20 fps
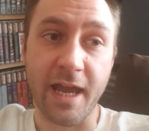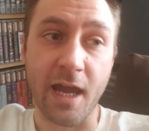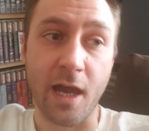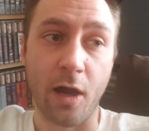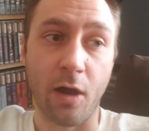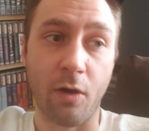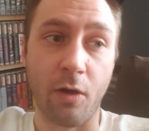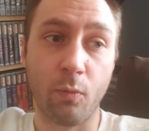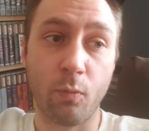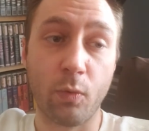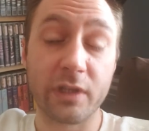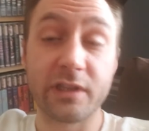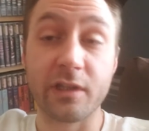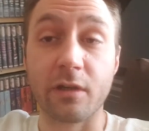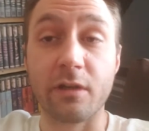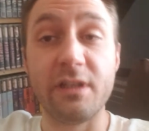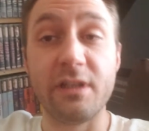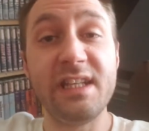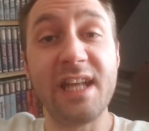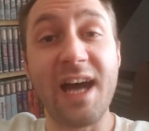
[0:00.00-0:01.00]
Now,
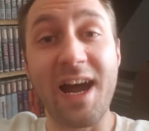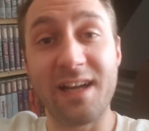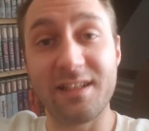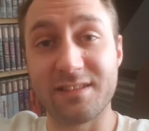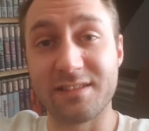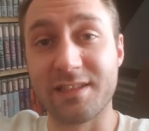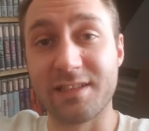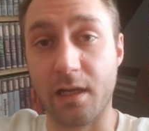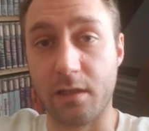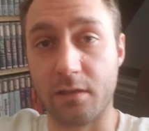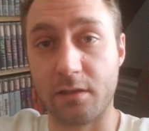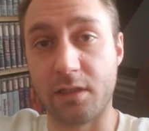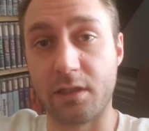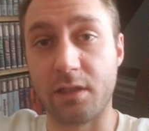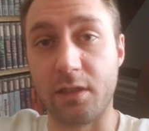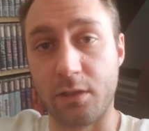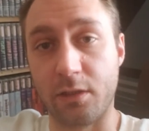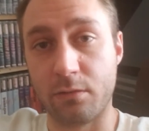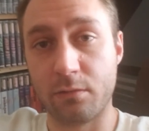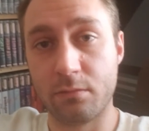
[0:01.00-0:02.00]
what they're not
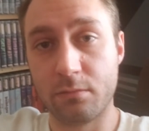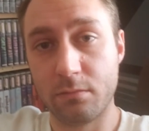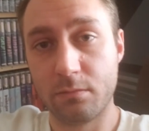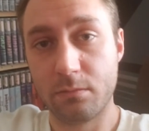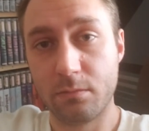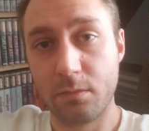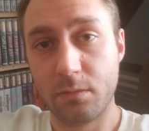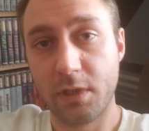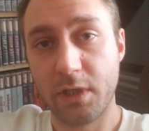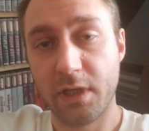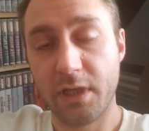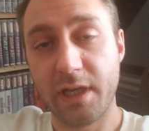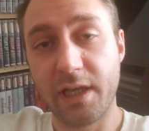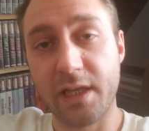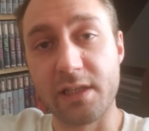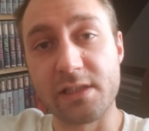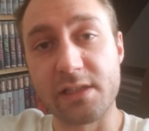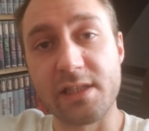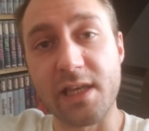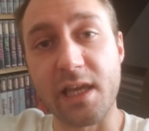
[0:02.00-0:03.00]
telling you
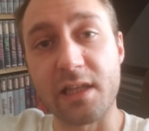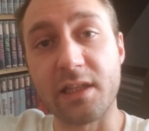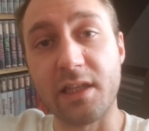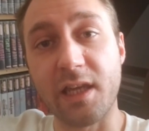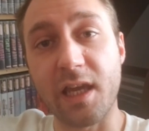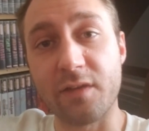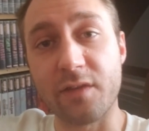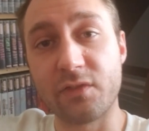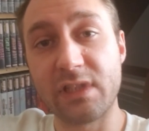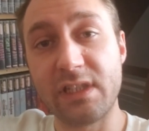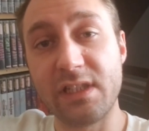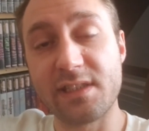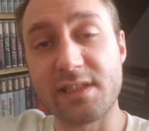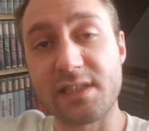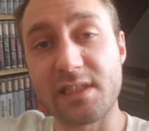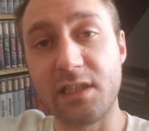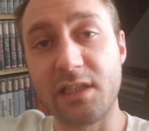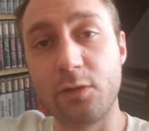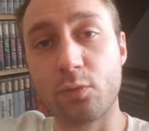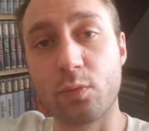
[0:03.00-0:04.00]
is that the
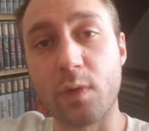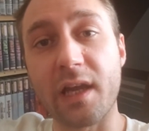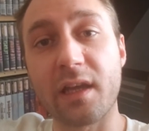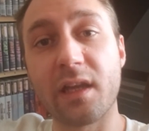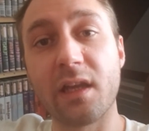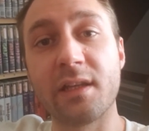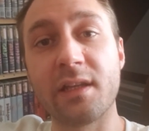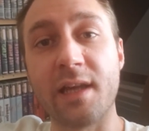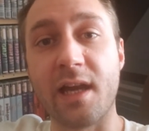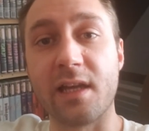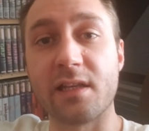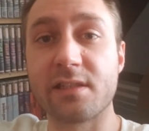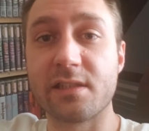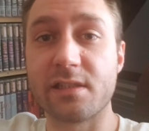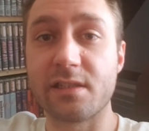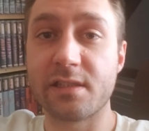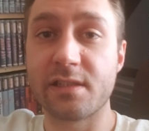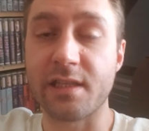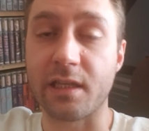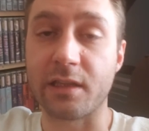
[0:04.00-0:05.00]
FTC
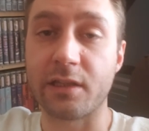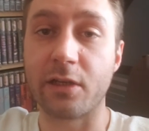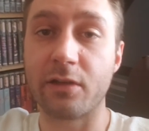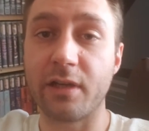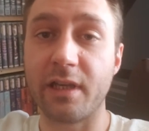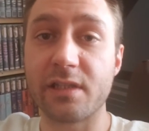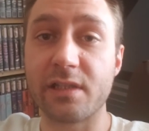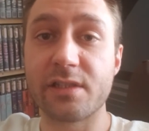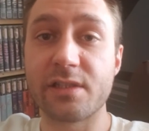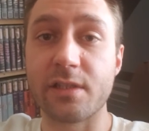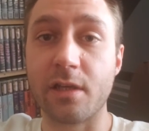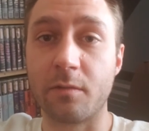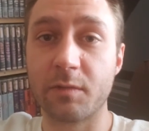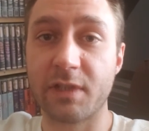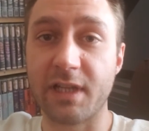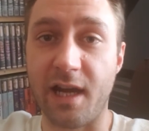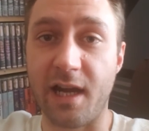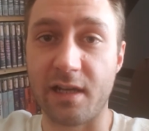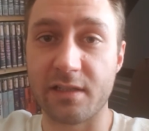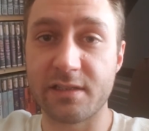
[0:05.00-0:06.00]
recognizes that there
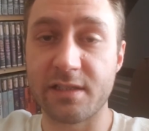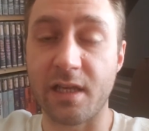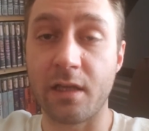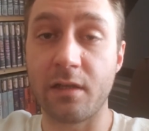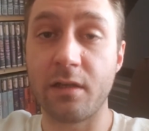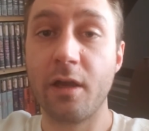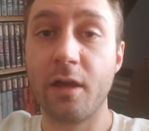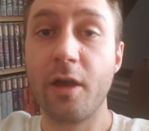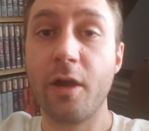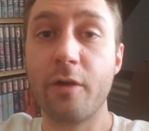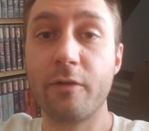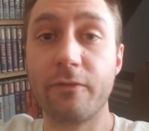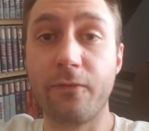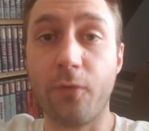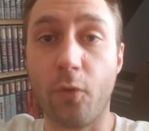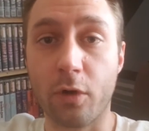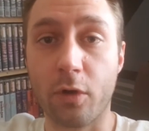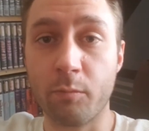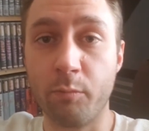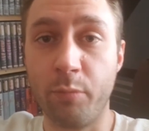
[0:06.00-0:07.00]
is some content
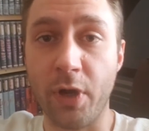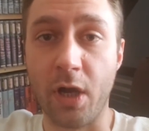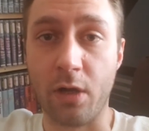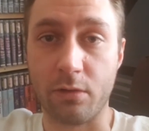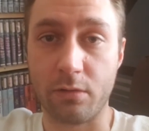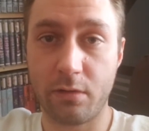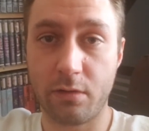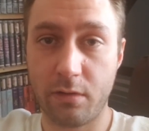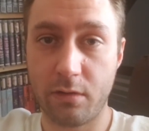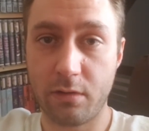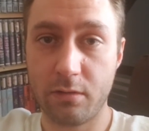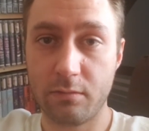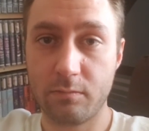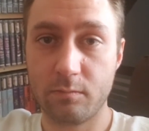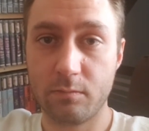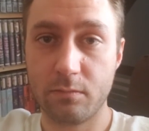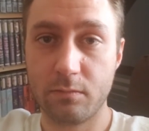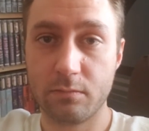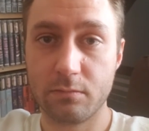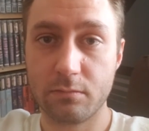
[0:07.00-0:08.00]
for
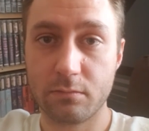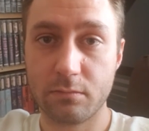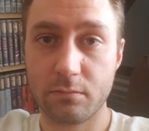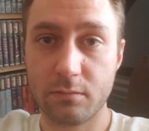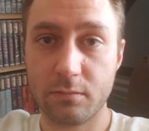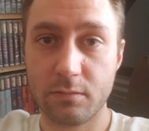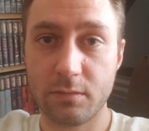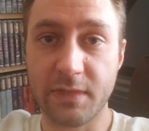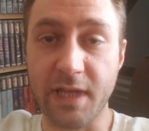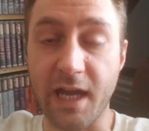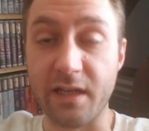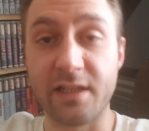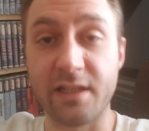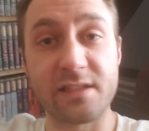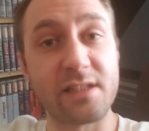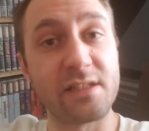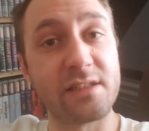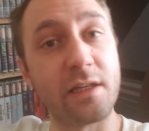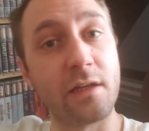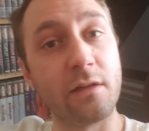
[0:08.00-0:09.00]
both.
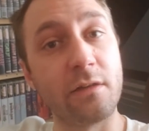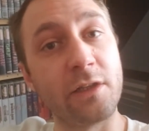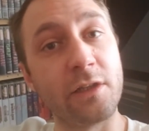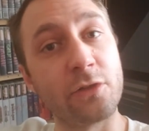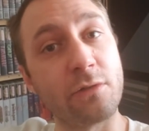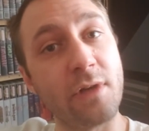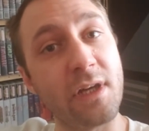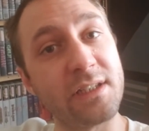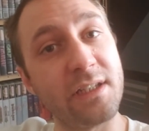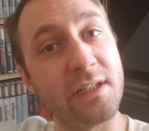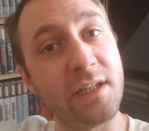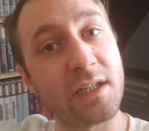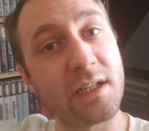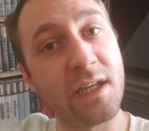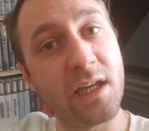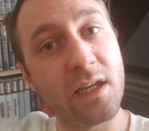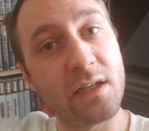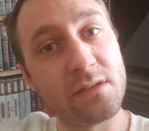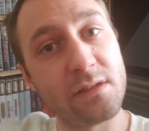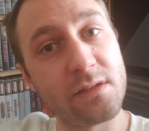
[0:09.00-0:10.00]
Not necessarily
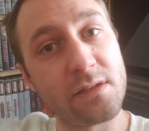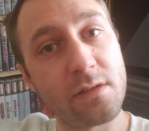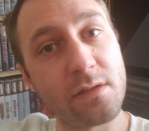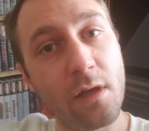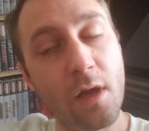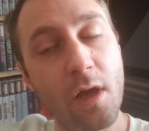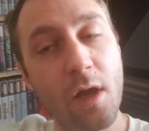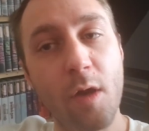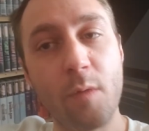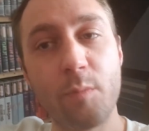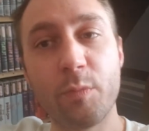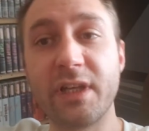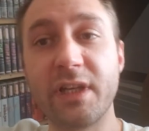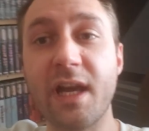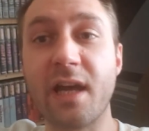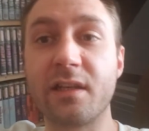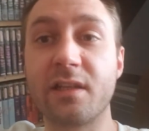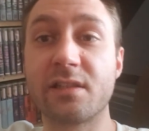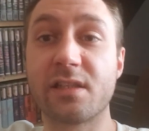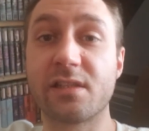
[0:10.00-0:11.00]
directed at kids,
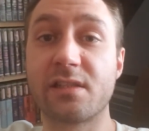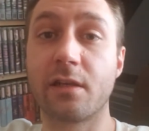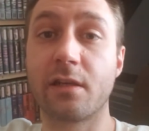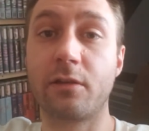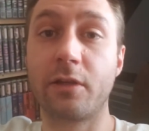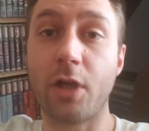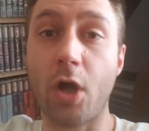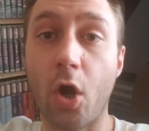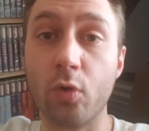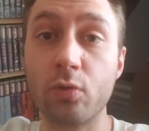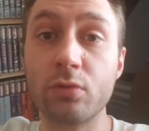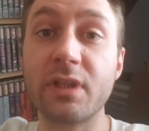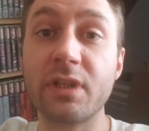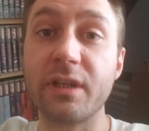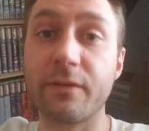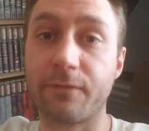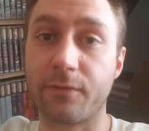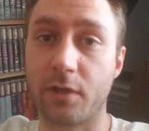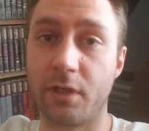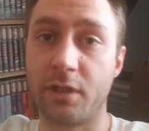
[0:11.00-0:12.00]
but not necessarily
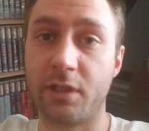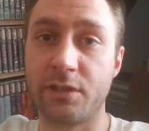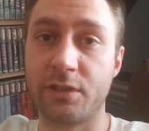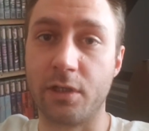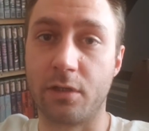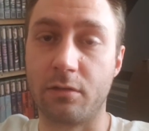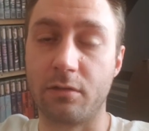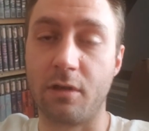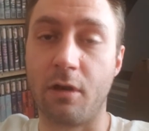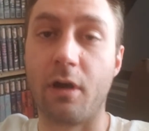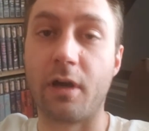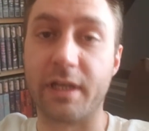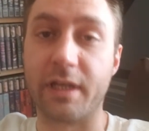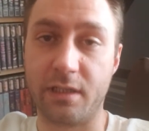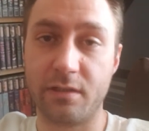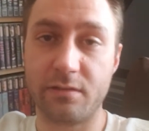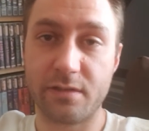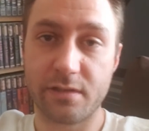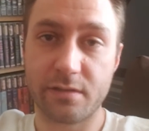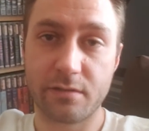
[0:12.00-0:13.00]
only for an adult
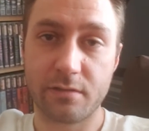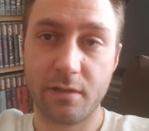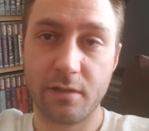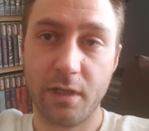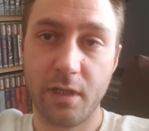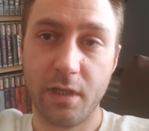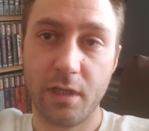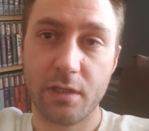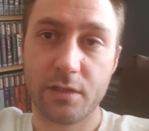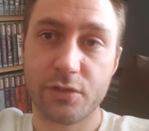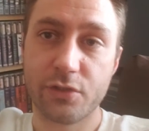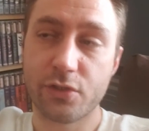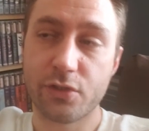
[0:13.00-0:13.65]
audience.